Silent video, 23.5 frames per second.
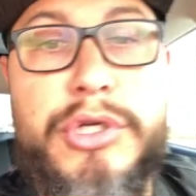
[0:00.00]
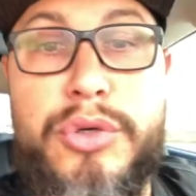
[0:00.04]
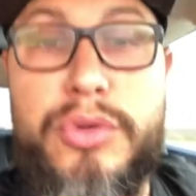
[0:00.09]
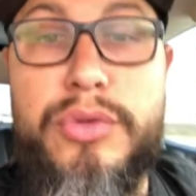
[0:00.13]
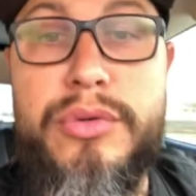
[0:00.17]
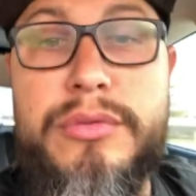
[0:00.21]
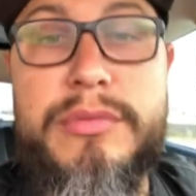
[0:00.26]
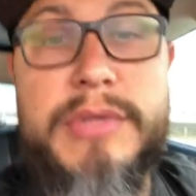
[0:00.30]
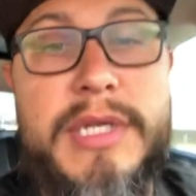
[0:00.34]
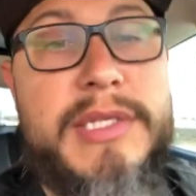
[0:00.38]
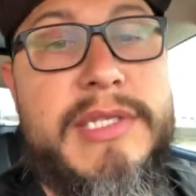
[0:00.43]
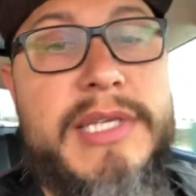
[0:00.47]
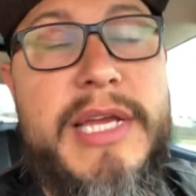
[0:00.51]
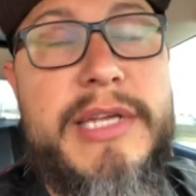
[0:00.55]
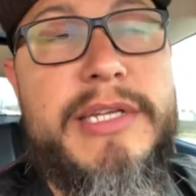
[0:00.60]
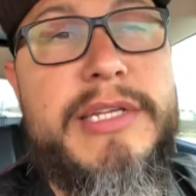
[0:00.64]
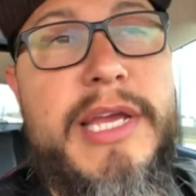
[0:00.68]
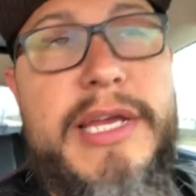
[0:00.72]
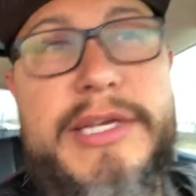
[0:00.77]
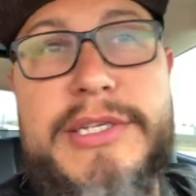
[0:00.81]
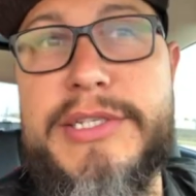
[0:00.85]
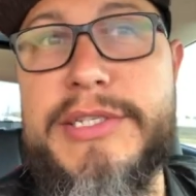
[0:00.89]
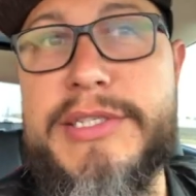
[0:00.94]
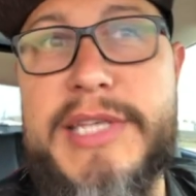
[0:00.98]
Cool, that's
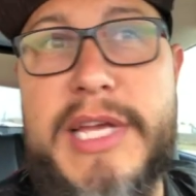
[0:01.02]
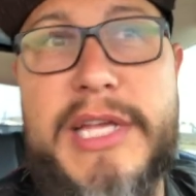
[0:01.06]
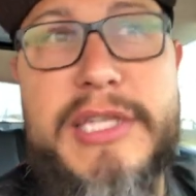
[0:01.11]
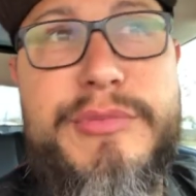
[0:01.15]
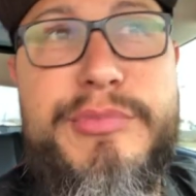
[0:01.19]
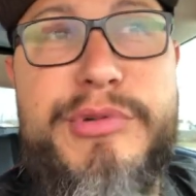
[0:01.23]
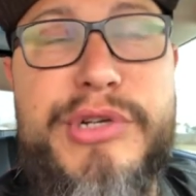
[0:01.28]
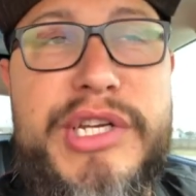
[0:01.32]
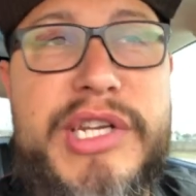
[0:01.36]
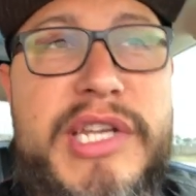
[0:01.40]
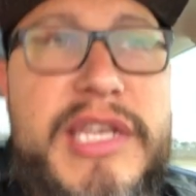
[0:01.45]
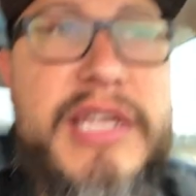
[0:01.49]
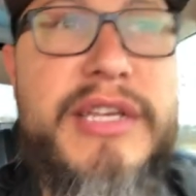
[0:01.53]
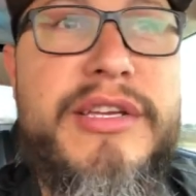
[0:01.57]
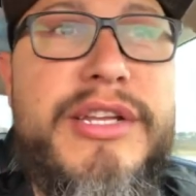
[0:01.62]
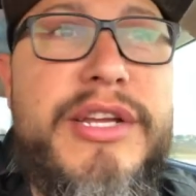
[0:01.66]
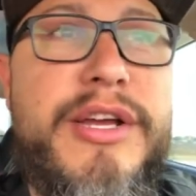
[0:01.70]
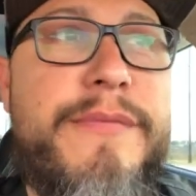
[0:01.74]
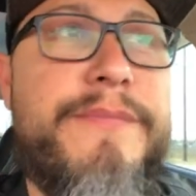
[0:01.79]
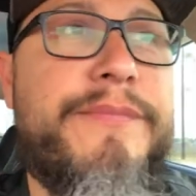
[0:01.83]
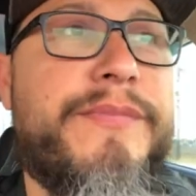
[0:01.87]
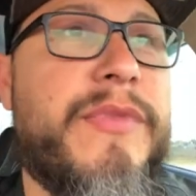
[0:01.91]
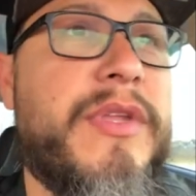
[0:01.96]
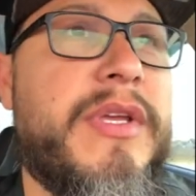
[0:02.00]
actually sounds pretty neat, you know.